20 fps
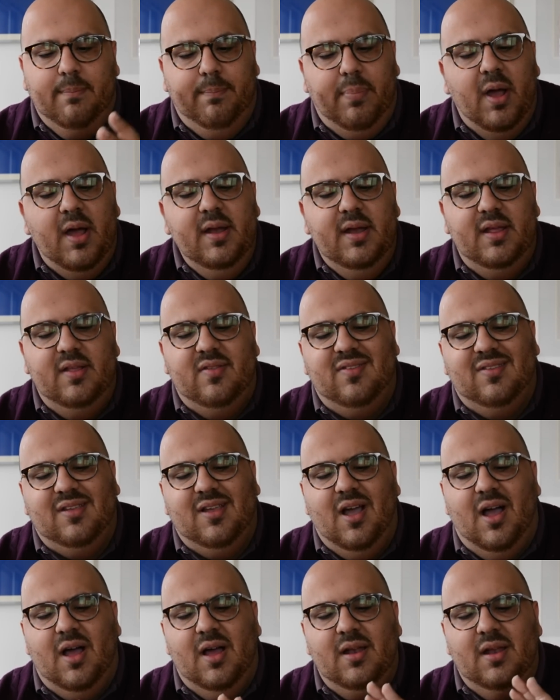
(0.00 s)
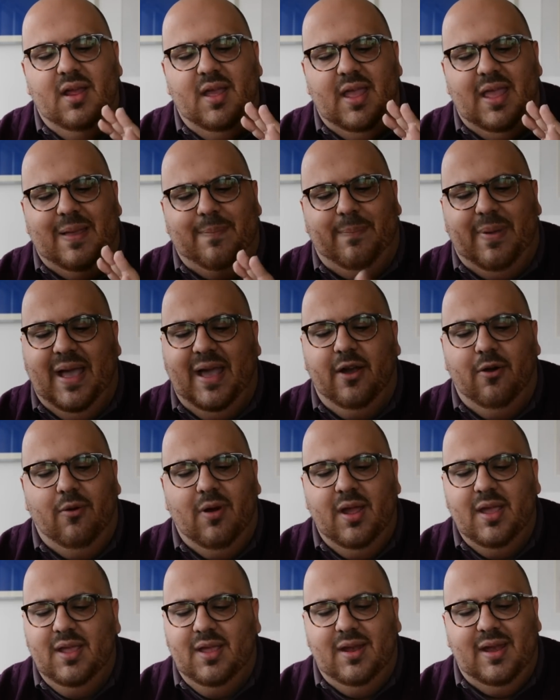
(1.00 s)
but it's got a
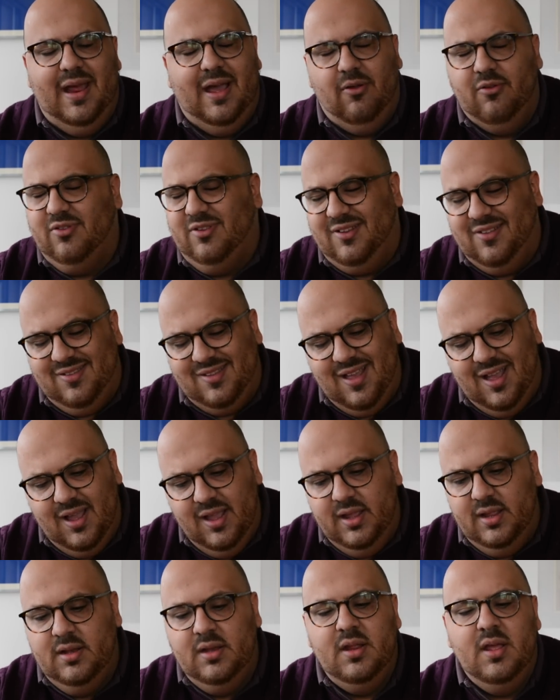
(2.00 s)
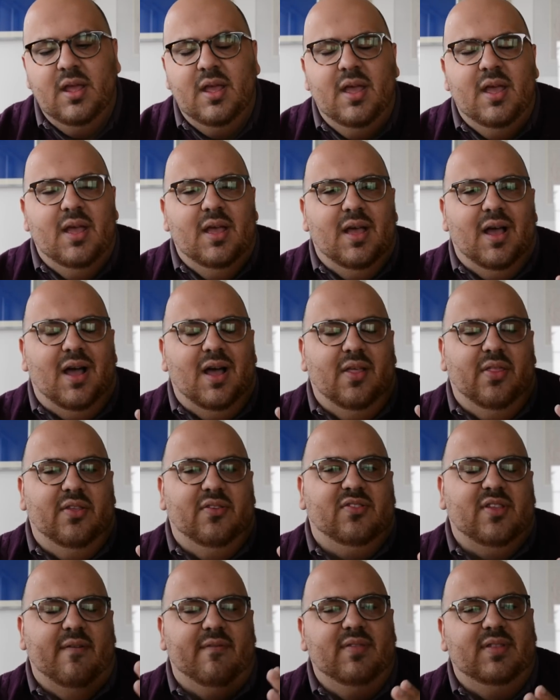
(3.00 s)
Panerai in-house design. Uh, the
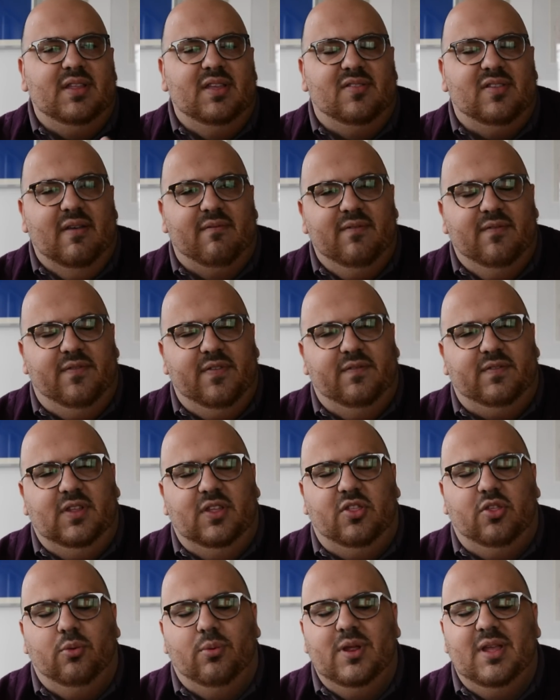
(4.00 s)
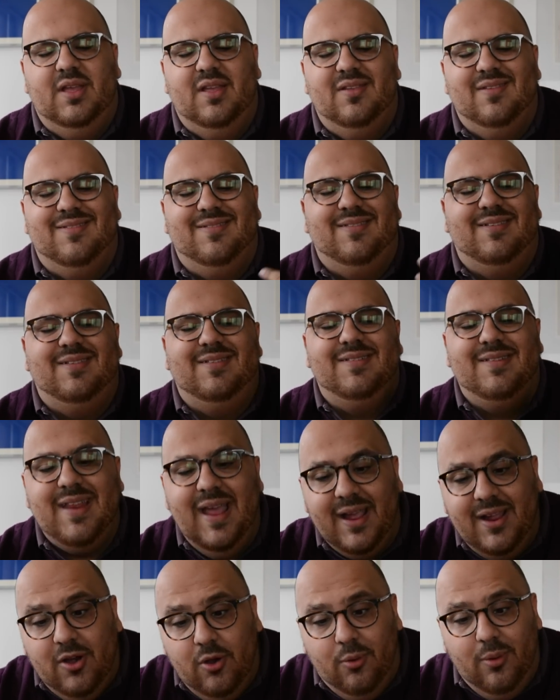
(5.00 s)
seventy-seven fifty-three is
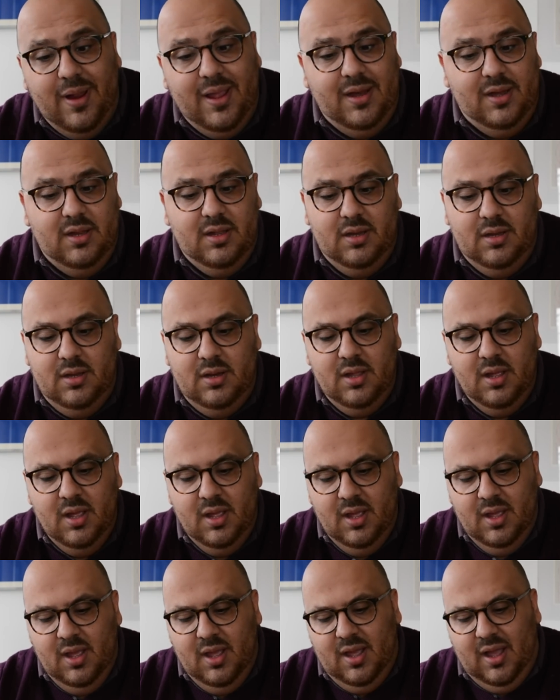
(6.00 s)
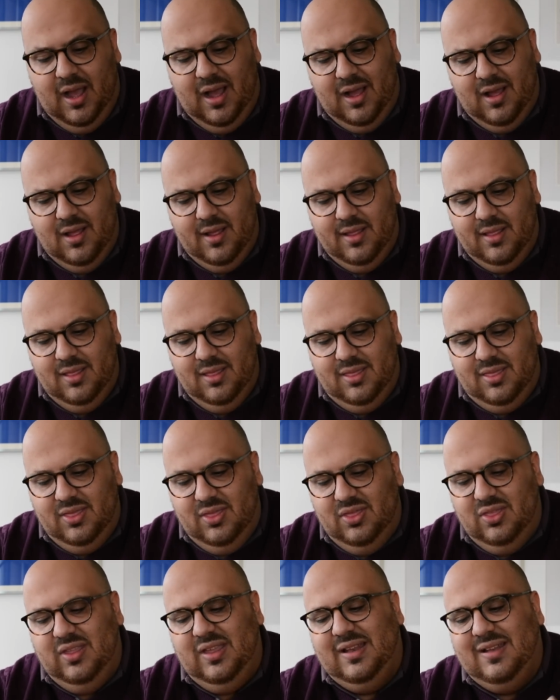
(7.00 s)
decorated. Uh,
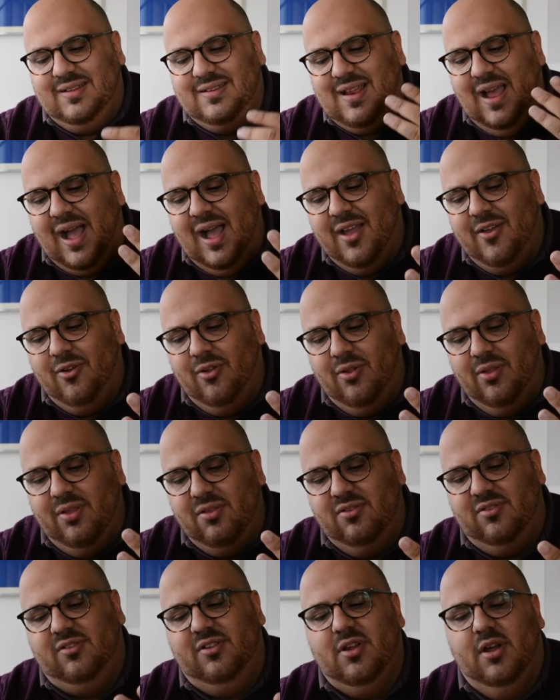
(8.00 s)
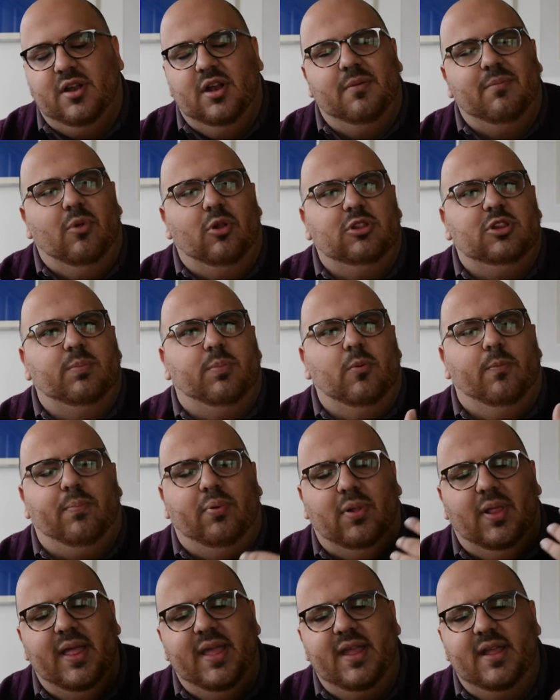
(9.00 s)
the dial is done on multiple
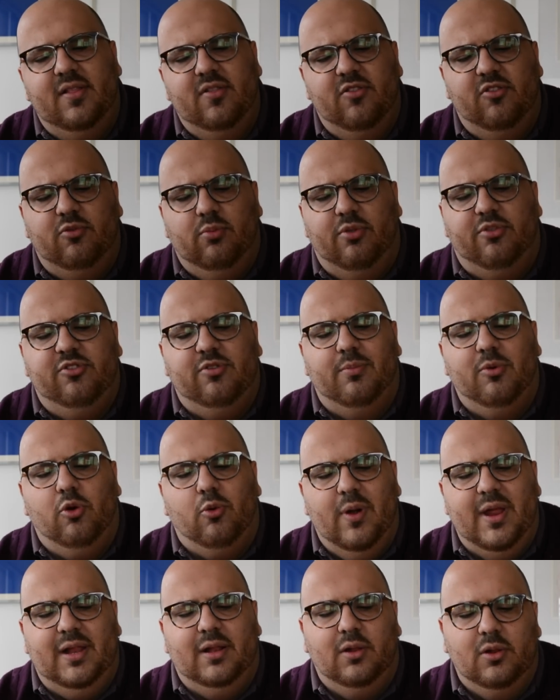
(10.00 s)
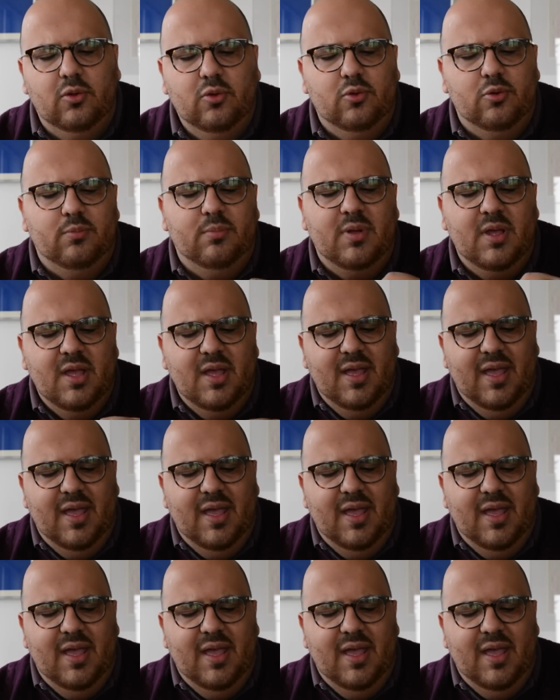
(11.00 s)
planes with some great lume,